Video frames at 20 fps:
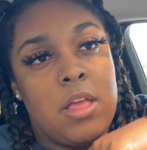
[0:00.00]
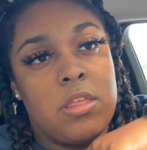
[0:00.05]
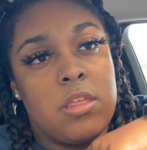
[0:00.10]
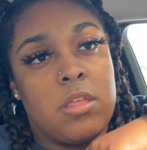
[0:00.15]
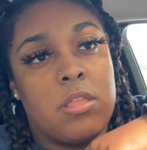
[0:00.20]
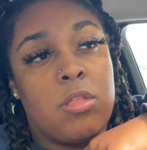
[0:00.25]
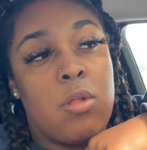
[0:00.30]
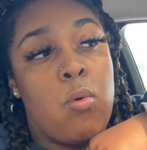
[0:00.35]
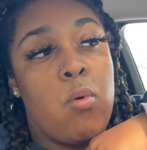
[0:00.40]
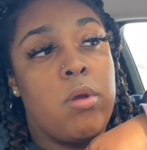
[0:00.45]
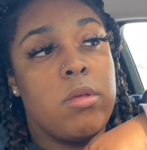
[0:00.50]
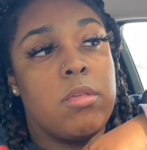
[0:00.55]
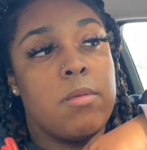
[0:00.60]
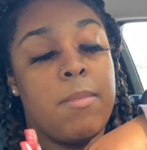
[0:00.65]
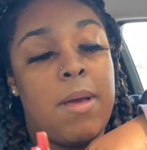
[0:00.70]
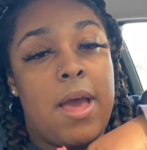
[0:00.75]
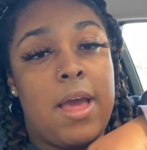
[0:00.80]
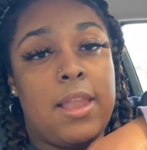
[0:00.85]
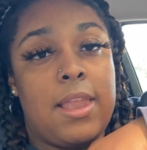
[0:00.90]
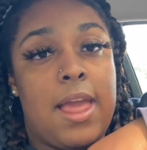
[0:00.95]
just throw on some
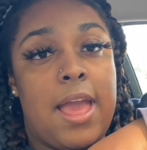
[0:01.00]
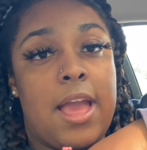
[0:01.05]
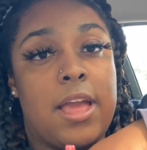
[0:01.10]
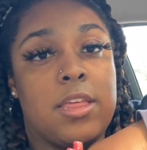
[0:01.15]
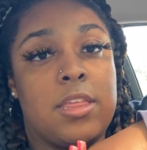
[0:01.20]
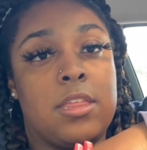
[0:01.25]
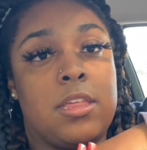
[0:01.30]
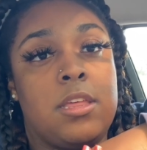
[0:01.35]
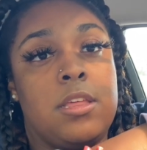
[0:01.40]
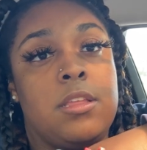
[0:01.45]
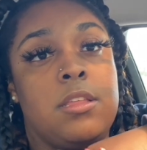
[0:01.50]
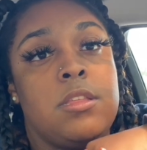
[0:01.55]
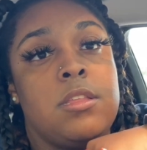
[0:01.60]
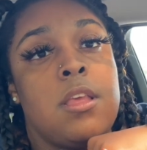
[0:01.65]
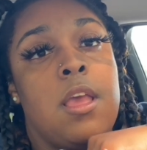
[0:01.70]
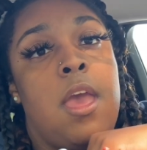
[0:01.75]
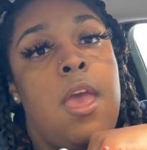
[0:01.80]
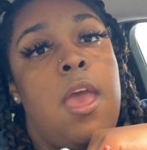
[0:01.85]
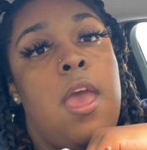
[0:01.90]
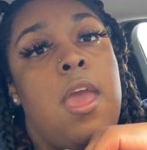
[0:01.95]
eyelashes
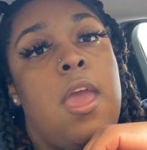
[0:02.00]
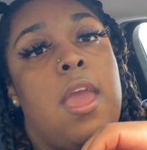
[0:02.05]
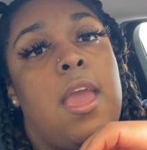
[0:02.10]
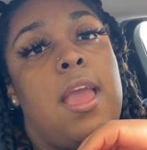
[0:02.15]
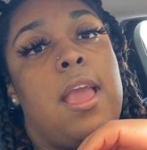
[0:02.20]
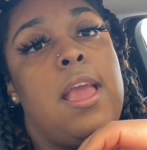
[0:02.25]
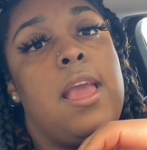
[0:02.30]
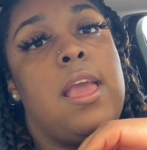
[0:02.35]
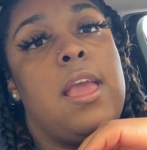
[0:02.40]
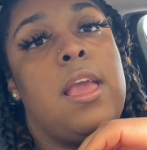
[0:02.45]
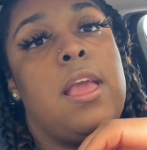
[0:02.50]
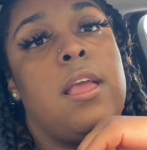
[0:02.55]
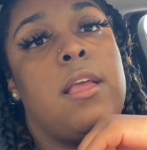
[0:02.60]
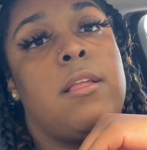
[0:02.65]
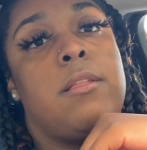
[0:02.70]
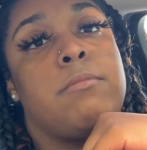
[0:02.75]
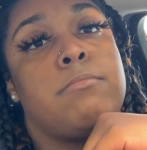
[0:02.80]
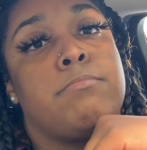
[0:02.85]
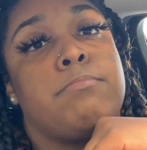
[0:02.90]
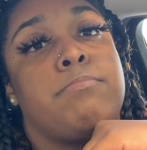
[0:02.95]

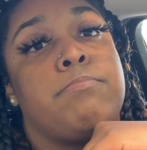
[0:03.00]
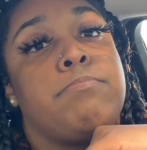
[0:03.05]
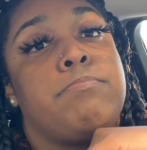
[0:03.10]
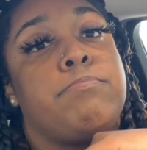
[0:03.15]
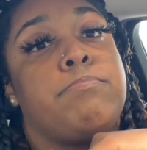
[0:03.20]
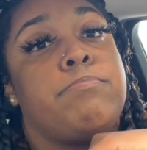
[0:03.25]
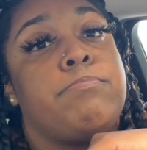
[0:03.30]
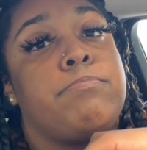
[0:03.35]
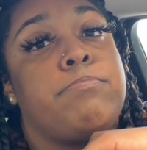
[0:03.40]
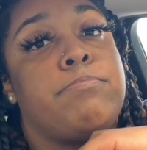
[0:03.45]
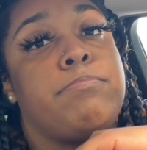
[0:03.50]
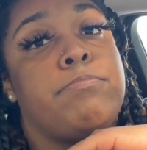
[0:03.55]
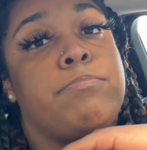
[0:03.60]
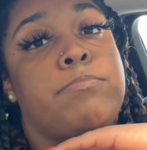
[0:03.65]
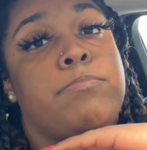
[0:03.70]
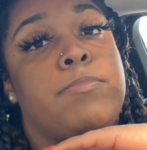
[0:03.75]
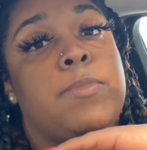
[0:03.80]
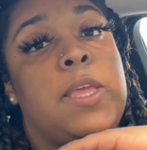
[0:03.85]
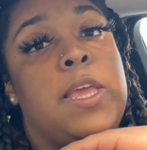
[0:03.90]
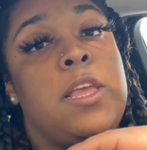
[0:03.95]
and
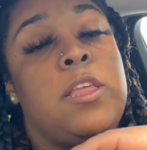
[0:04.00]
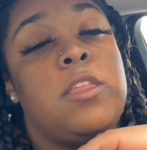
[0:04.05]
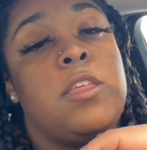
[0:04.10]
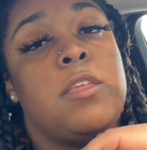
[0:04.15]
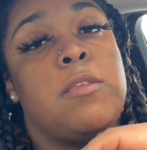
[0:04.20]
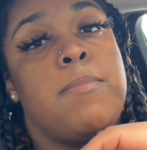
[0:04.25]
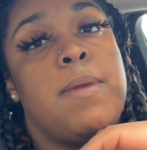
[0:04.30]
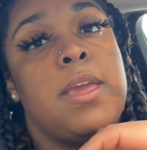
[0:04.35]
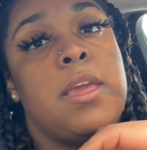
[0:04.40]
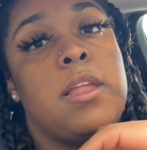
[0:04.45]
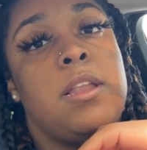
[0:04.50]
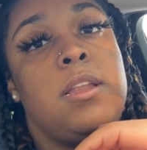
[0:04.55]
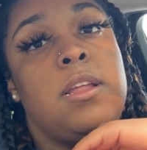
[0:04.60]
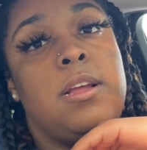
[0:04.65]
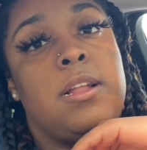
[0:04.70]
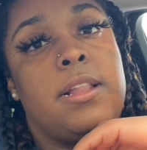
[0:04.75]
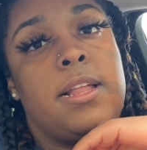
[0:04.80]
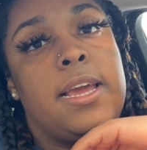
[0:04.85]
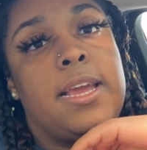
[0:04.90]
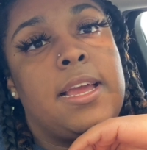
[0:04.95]
it just make it
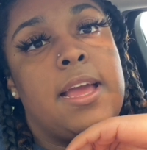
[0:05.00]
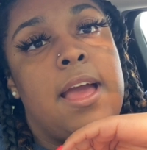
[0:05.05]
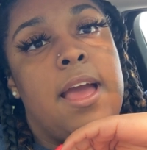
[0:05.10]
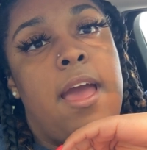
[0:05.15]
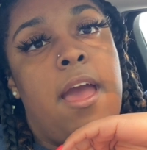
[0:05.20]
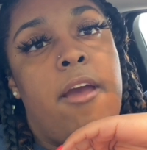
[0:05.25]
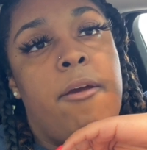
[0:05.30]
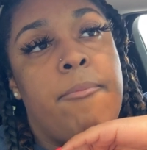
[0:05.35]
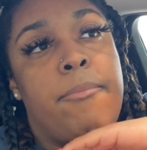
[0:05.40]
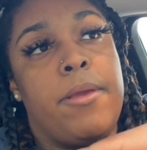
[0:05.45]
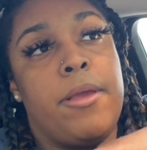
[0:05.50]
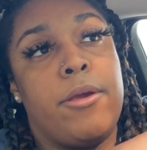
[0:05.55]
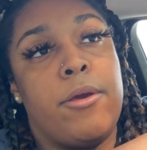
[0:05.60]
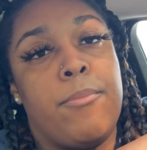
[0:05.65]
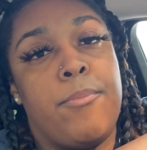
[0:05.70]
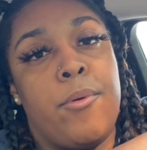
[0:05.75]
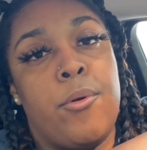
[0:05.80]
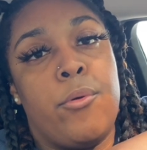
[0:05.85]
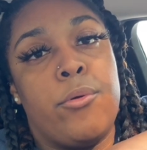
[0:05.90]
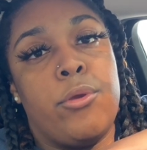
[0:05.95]
look like I have
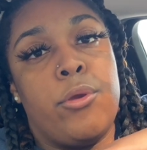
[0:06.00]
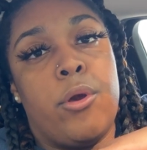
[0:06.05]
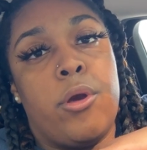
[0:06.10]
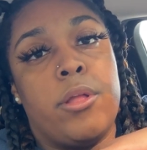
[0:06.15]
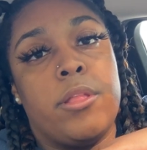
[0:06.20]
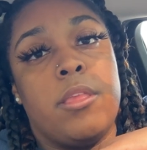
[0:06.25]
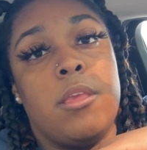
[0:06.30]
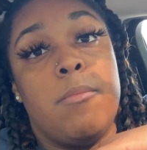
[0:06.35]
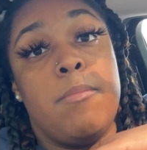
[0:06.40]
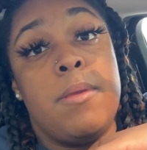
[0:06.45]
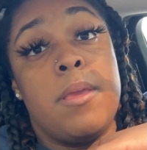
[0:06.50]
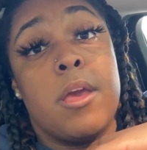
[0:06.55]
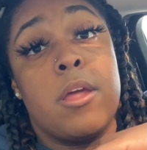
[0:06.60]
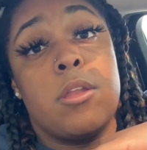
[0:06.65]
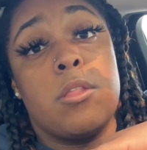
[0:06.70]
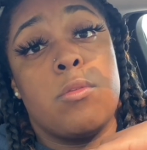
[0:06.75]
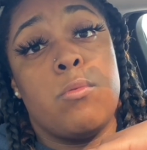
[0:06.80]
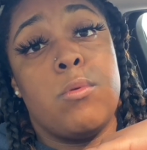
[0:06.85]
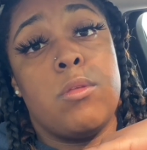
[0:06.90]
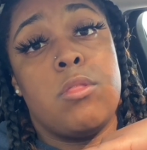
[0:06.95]
makeup on, y'all, to be
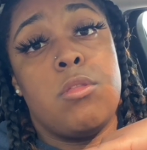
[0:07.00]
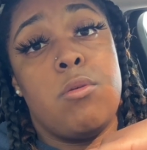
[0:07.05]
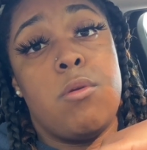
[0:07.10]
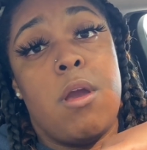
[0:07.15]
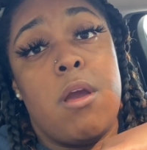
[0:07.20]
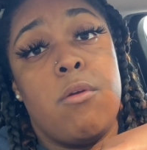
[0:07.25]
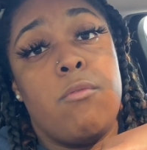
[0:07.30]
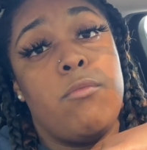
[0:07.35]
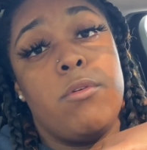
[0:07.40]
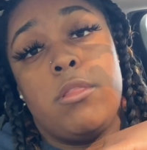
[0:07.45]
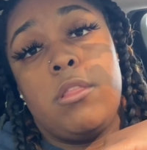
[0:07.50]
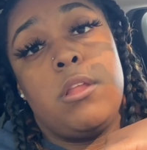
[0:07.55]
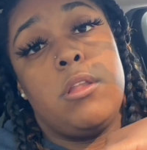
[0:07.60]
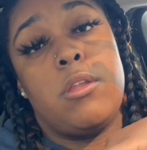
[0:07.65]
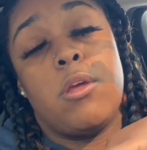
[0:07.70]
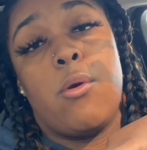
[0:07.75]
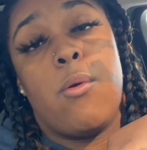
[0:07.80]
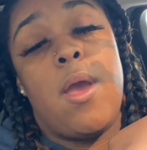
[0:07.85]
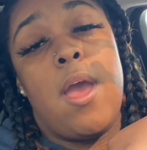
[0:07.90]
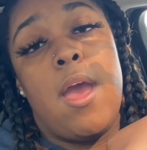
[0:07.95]
honest with you. I really
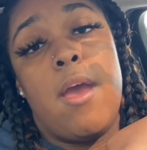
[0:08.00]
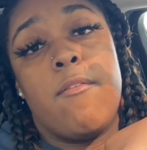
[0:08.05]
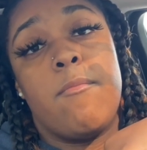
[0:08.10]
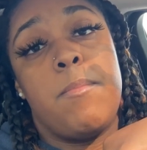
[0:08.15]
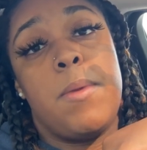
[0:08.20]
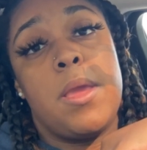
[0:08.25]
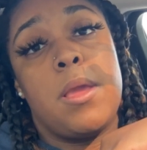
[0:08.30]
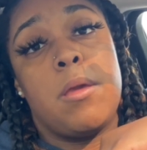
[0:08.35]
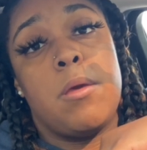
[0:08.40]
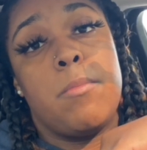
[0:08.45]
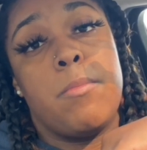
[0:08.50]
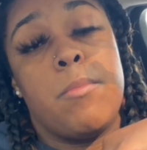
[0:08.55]
don't have makeup